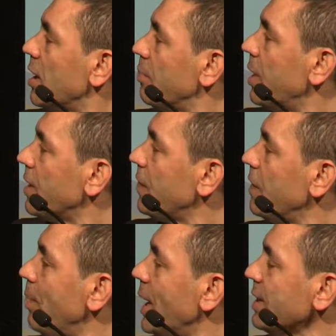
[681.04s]
peripheral
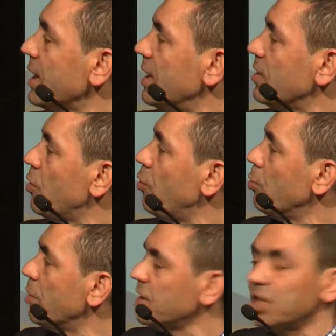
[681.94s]
blood and
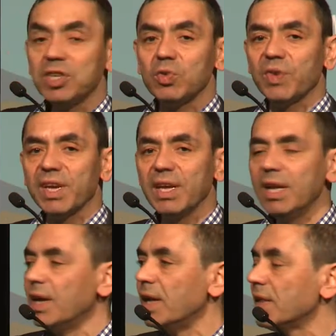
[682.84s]
tumor tissue. We
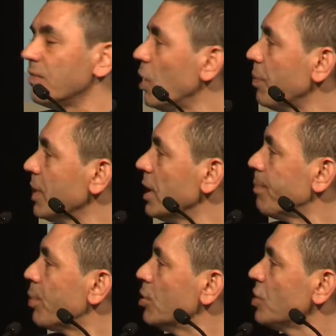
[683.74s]
developed an
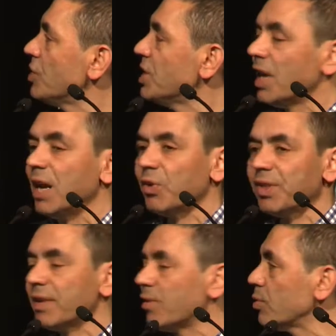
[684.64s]
approach which allows
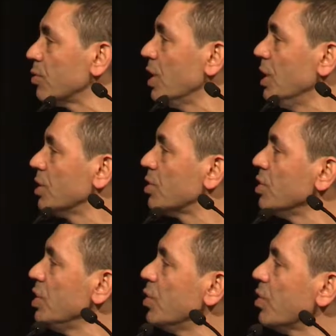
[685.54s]
us to
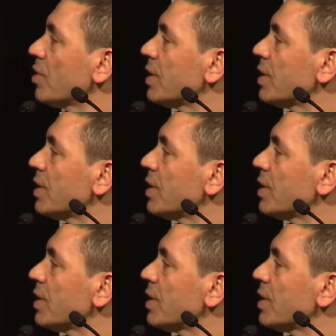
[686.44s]
use